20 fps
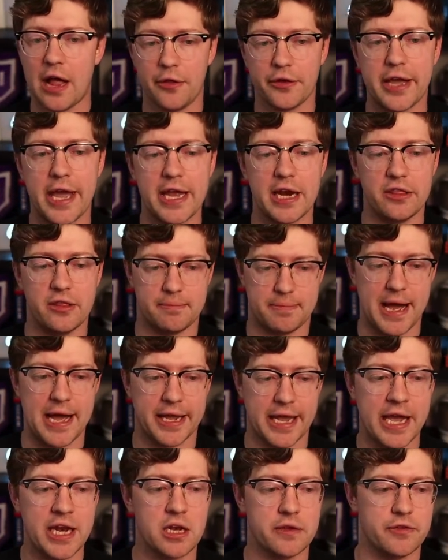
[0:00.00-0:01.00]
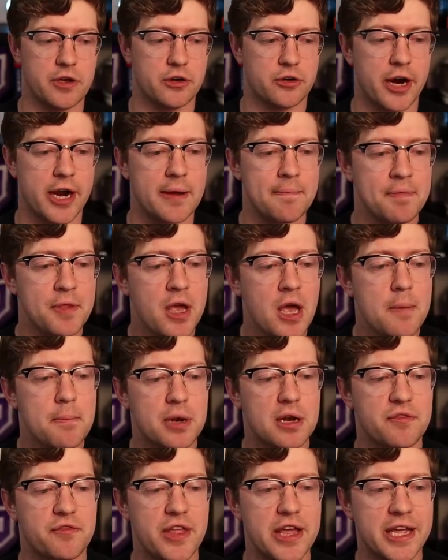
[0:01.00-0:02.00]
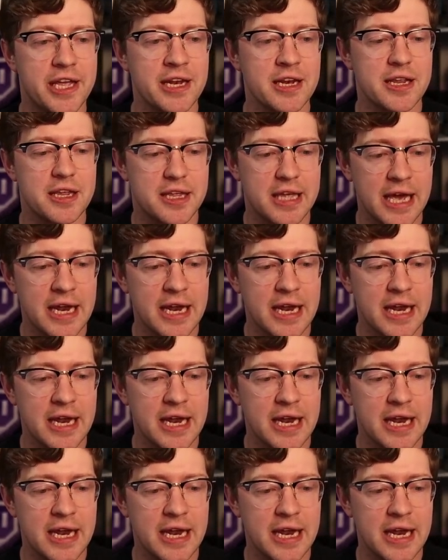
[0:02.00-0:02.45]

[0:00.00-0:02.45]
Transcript: allocated the back end of it, right? But if they can